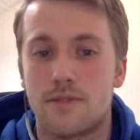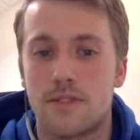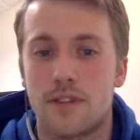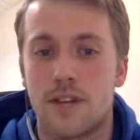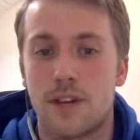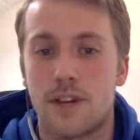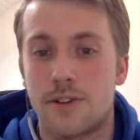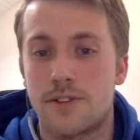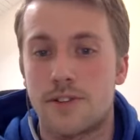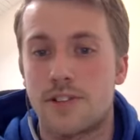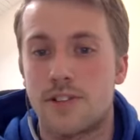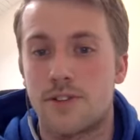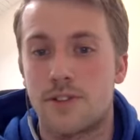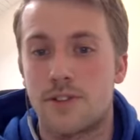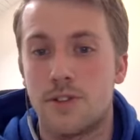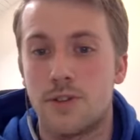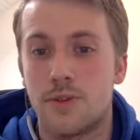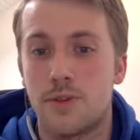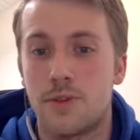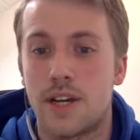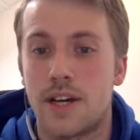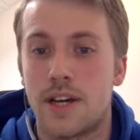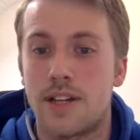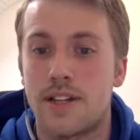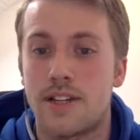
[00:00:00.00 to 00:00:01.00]
others that you
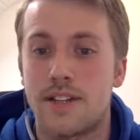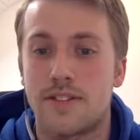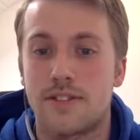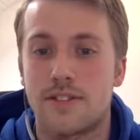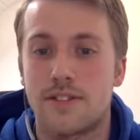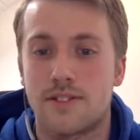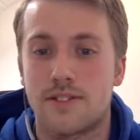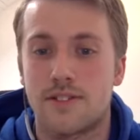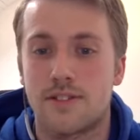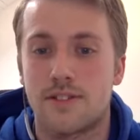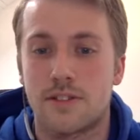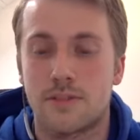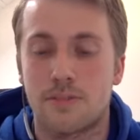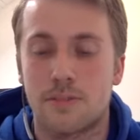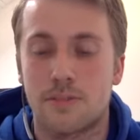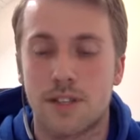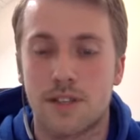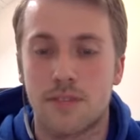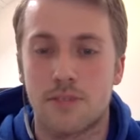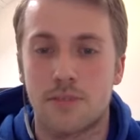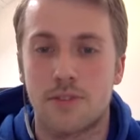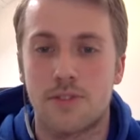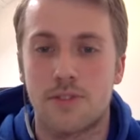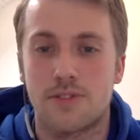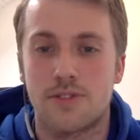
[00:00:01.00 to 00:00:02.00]
do that is something
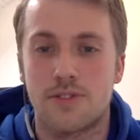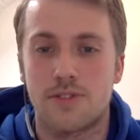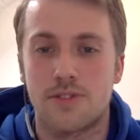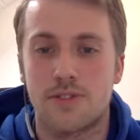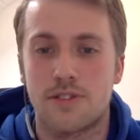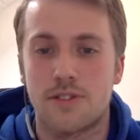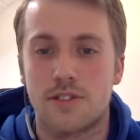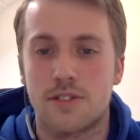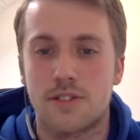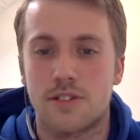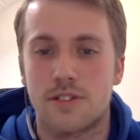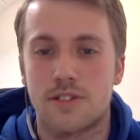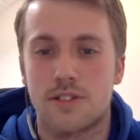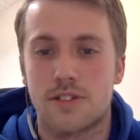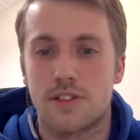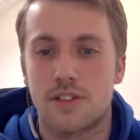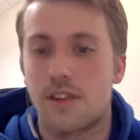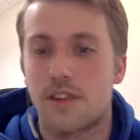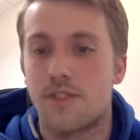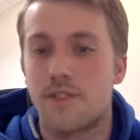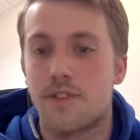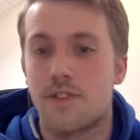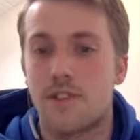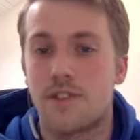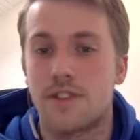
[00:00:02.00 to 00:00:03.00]
that builds
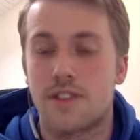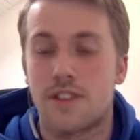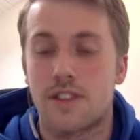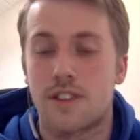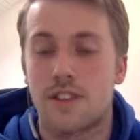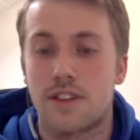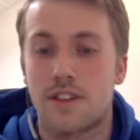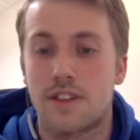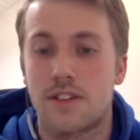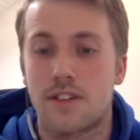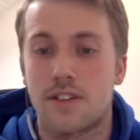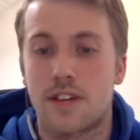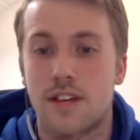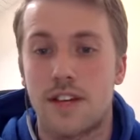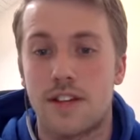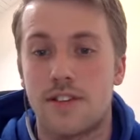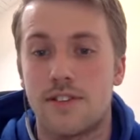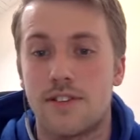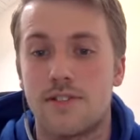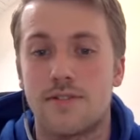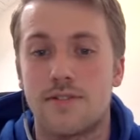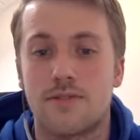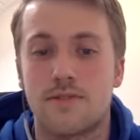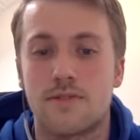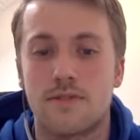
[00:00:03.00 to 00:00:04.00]
confidence, I think,
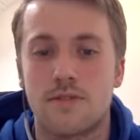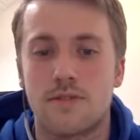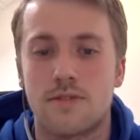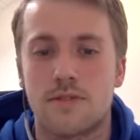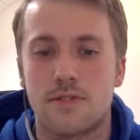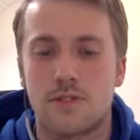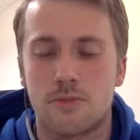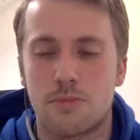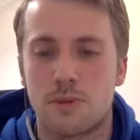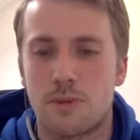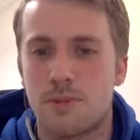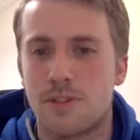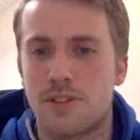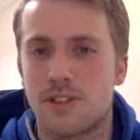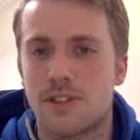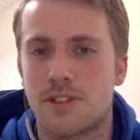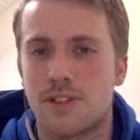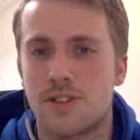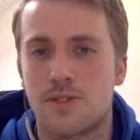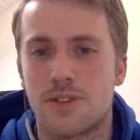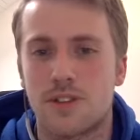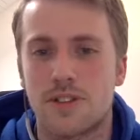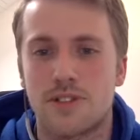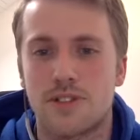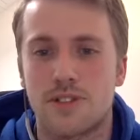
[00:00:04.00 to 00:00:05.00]
and so people can
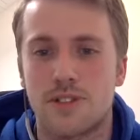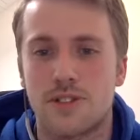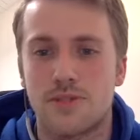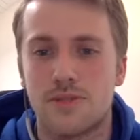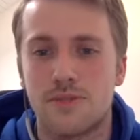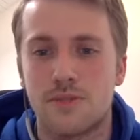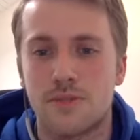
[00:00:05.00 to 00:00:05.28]
trust you.